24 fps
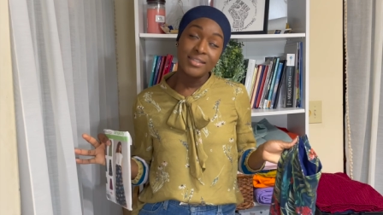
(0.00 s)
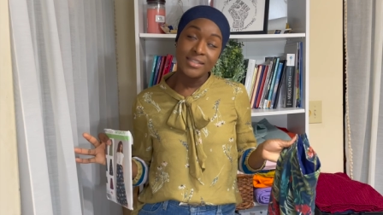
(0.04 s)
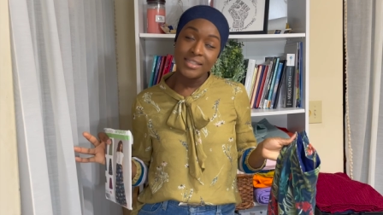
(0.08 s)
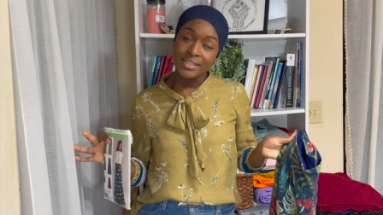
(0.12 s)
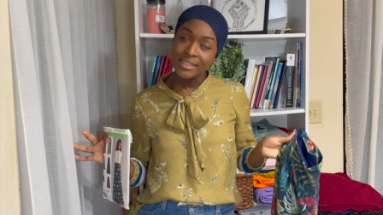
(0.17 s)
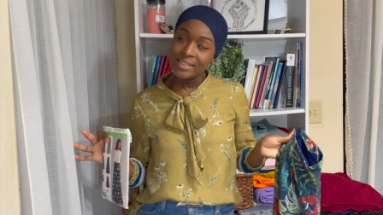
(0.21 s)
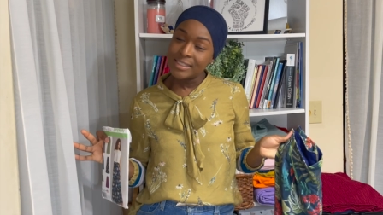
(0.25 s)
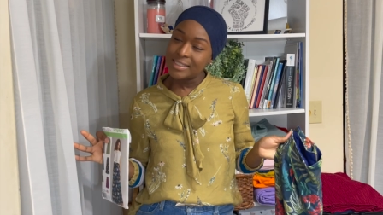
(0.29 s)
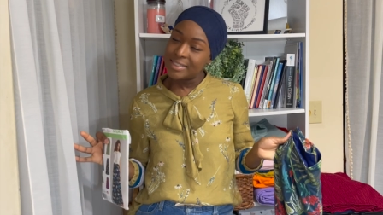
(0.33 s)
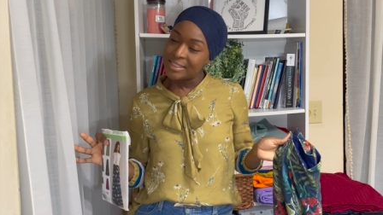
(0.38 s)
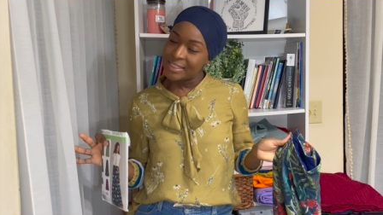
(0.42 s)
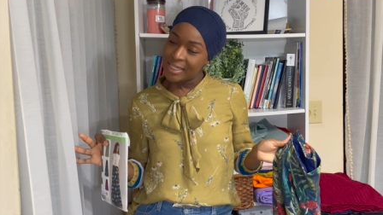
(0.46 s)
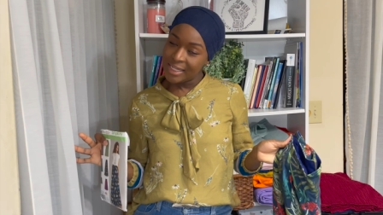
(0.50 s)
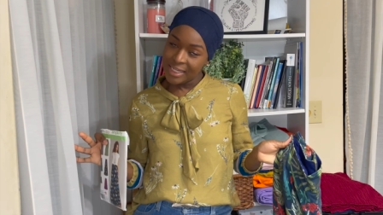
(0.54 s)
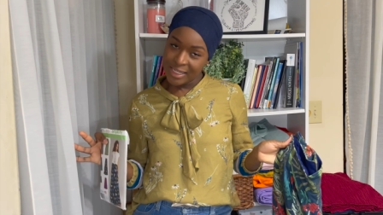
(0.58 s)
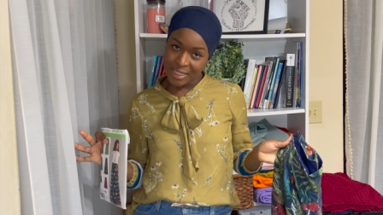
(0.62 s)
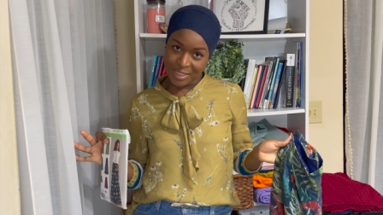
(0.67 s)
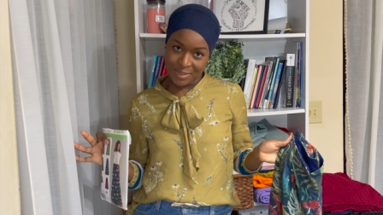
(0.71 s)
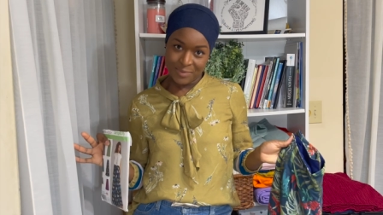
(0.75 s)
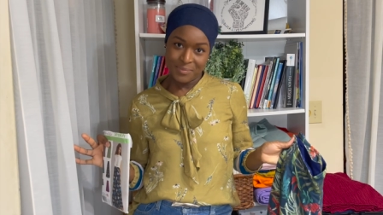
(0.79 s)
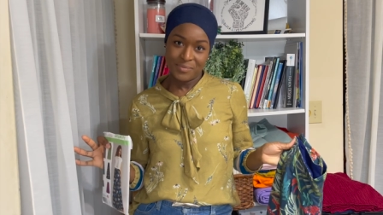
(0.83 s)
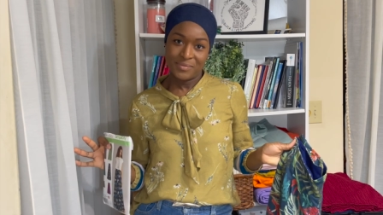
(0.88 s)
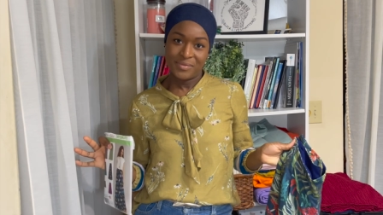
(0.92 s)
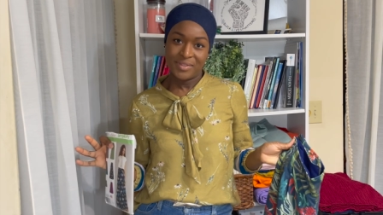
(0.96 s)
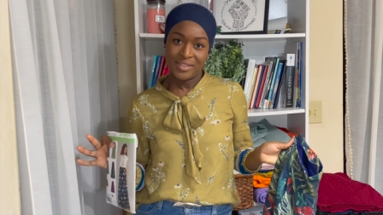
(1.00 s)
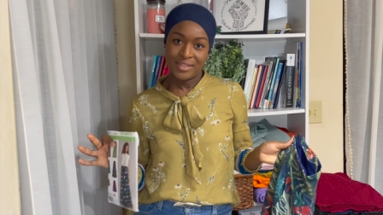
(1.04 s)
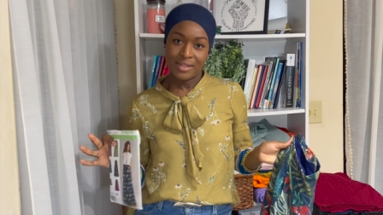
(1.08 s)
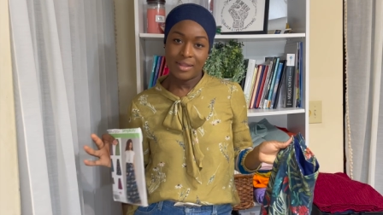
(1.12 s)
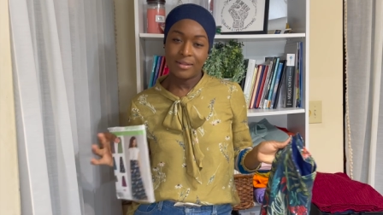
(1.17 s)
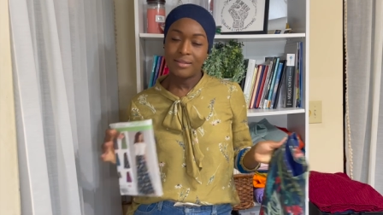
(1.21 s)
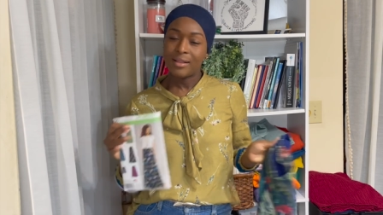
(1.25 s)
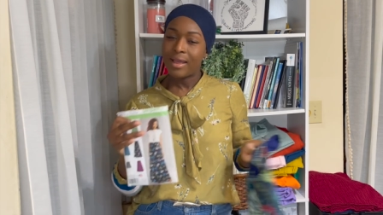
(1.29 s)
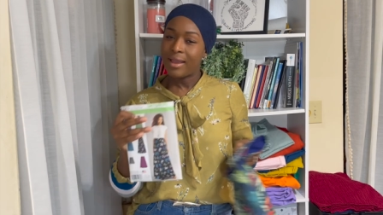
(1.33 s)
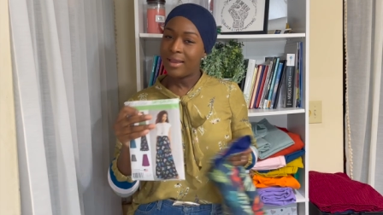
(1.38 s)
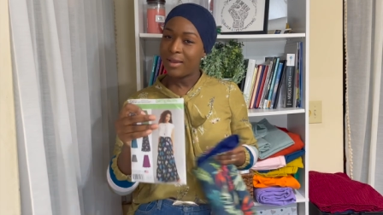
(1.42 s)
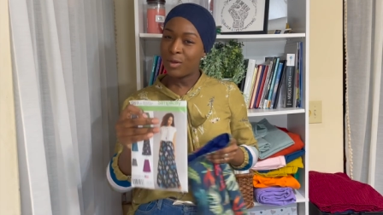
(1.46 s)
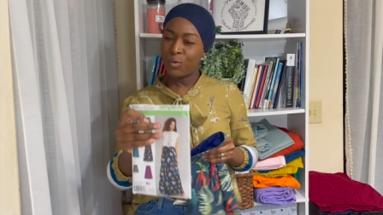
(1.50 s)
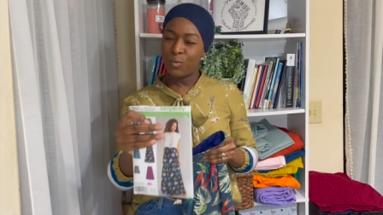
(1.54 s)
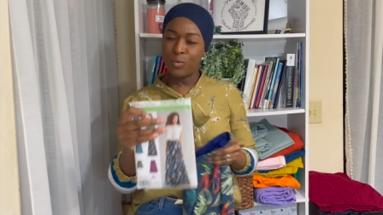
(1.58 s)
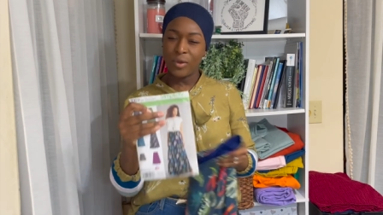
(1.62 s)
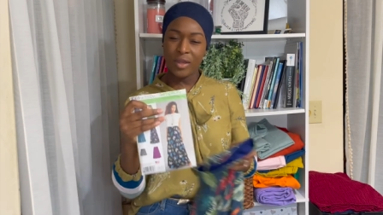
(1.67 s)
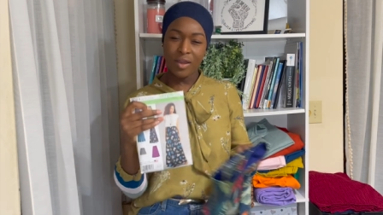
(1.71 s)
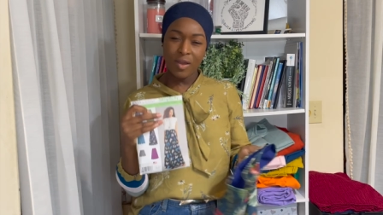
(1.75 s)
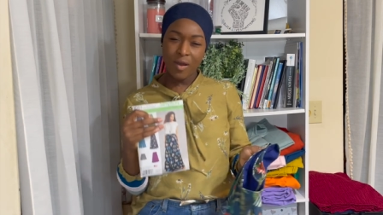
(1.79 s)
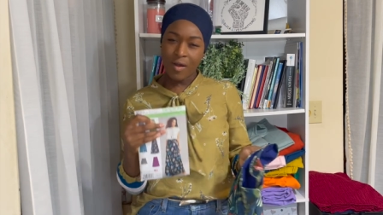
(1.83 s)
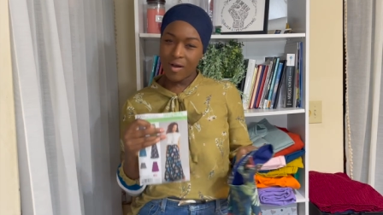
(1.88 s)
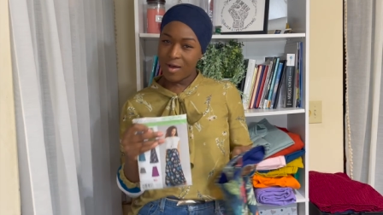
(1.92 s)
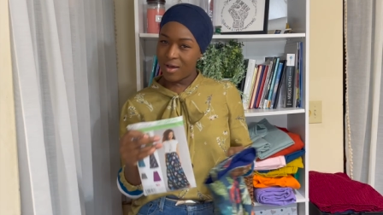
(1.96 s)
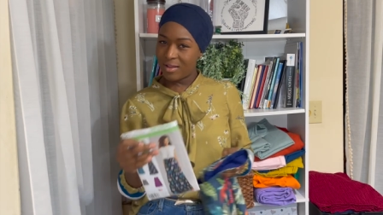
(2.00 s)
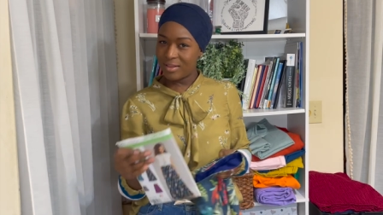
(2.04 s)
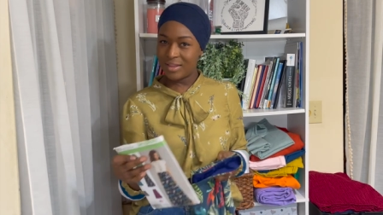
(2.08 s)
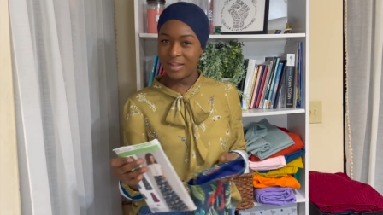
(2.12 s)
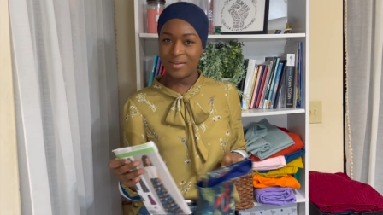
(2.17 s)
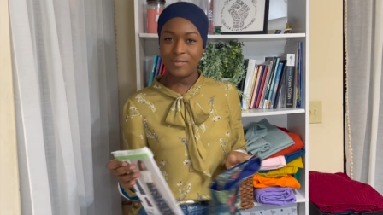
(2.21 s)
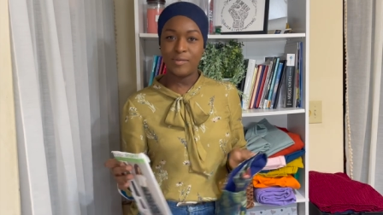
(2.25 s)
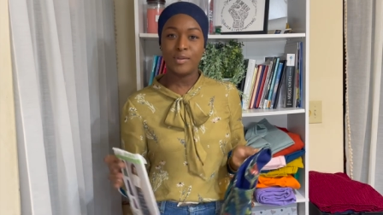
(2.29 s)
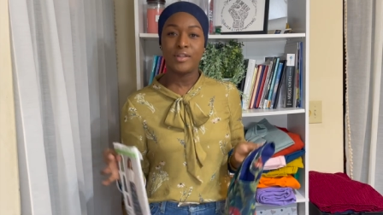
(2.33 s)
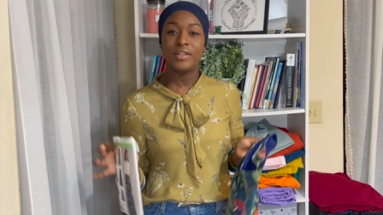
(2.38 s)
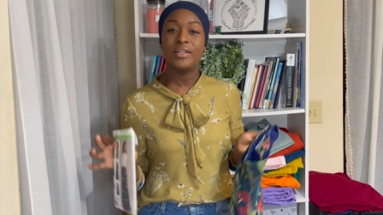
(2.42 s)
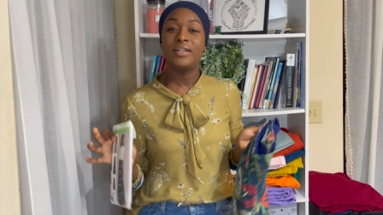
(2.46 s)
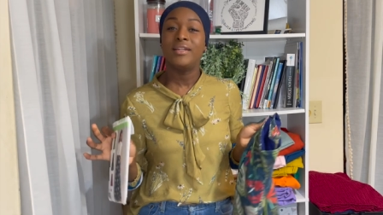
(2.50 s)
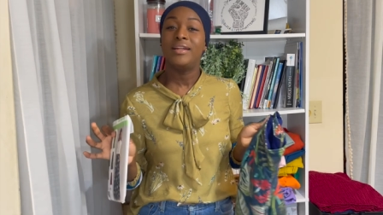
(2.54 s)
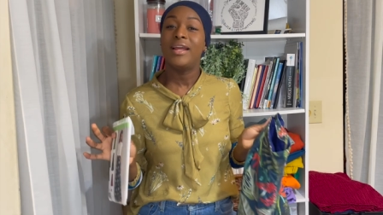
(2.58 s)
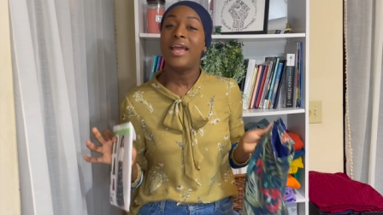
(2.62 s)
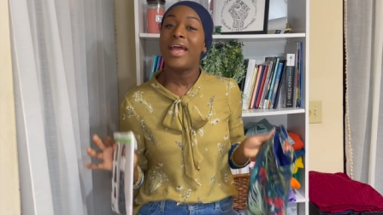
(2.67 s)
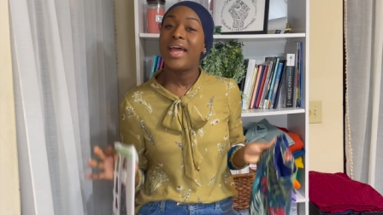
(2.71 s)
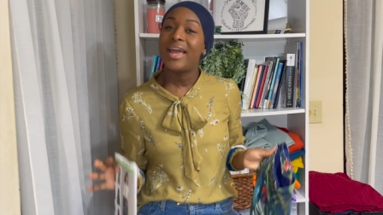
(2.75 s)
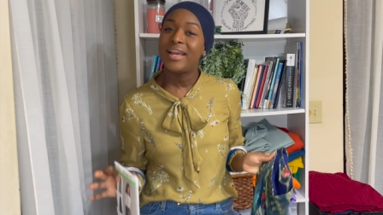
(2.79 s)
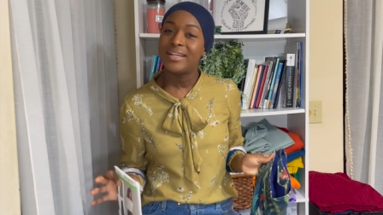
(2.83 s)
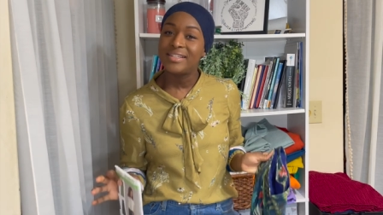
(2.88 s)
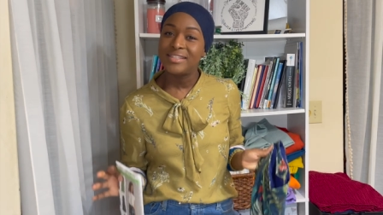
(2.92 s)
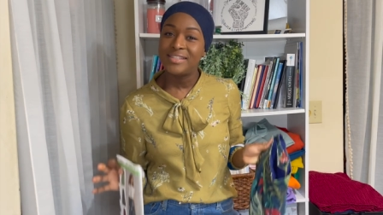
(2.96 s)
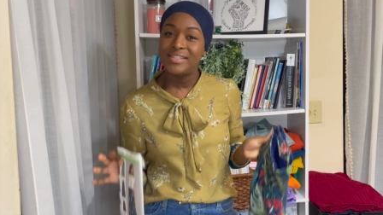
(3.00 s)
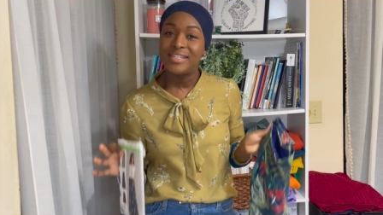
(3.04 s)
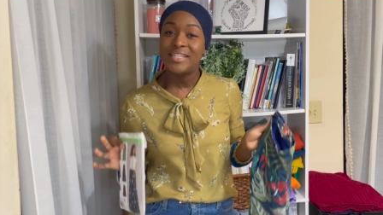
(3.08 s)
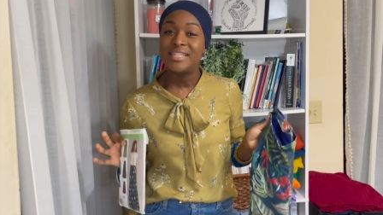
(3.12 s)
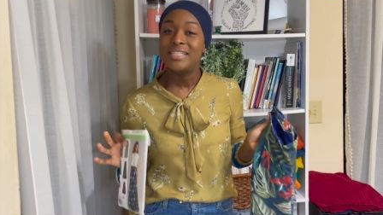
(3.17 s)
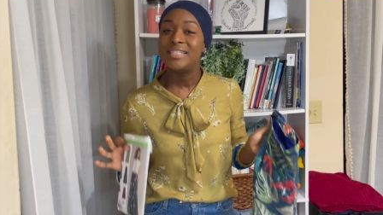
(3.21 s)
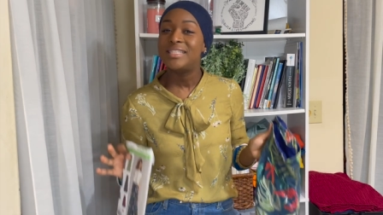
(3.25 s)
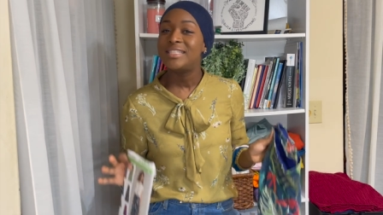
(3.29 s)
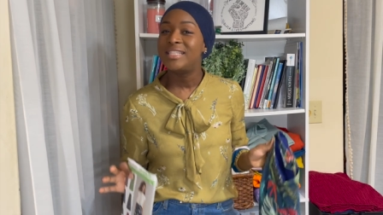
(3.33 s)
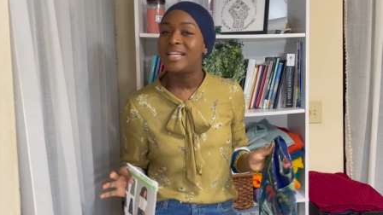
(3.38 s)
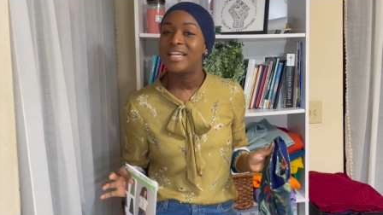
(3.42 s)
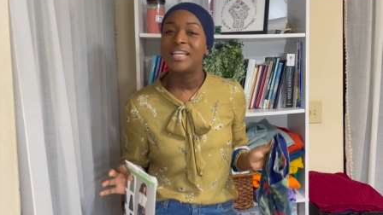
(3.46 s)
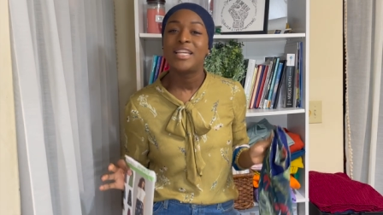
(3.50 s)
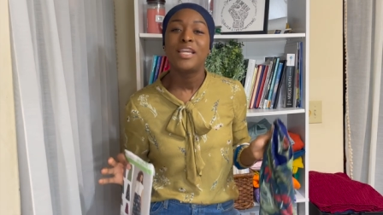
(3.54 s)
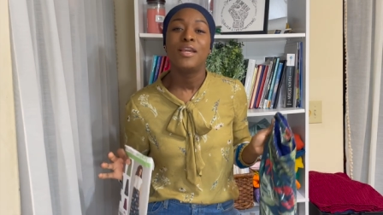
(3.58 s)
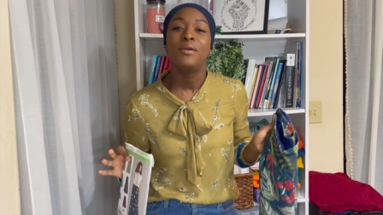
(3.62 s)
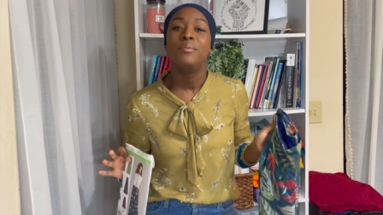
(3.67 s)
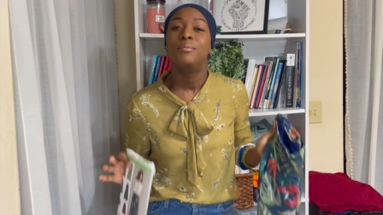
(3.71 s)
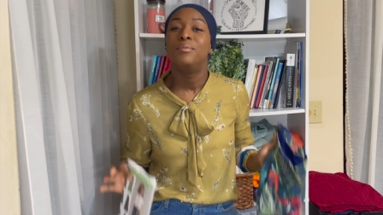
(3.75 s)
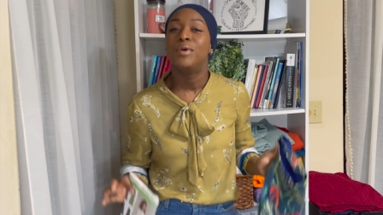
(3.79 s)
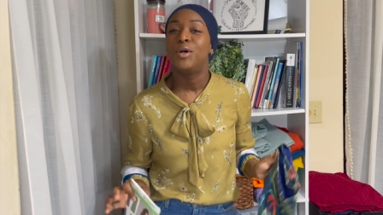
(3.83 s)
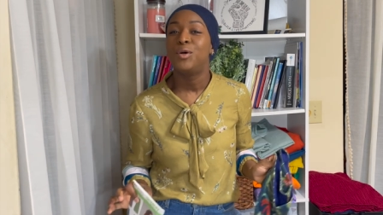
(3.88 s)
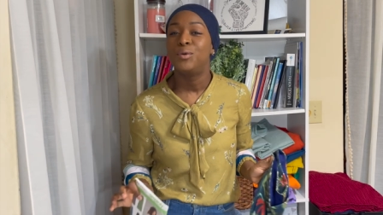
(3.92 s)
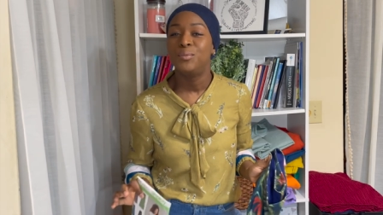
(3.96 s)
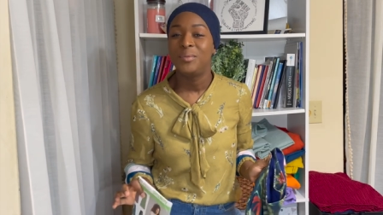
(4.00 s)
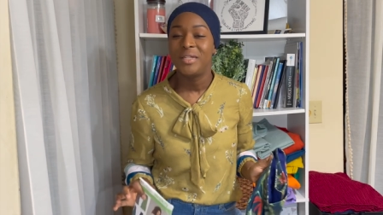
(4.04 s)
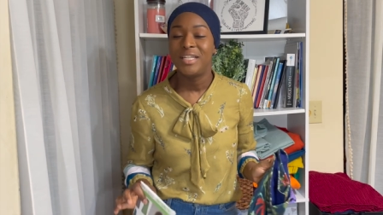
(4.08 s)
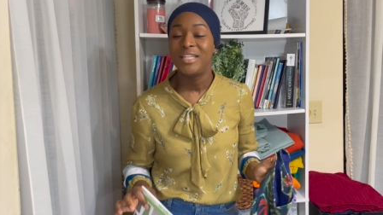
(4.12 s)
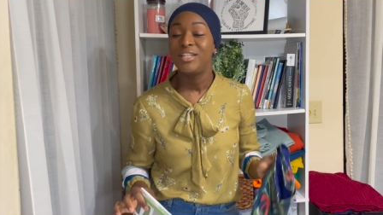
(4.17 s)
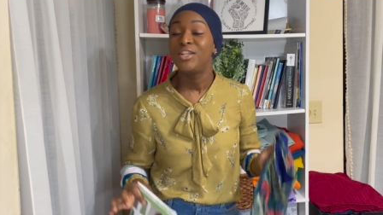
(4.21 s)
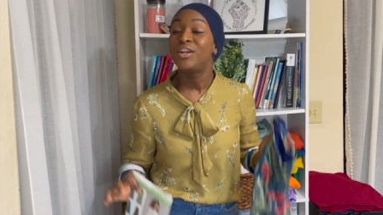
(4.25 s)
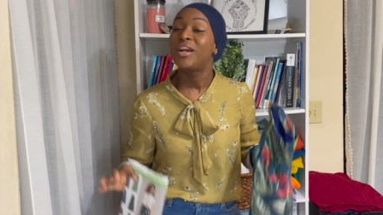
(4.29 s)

it seems like we all love a good exit ticket moment,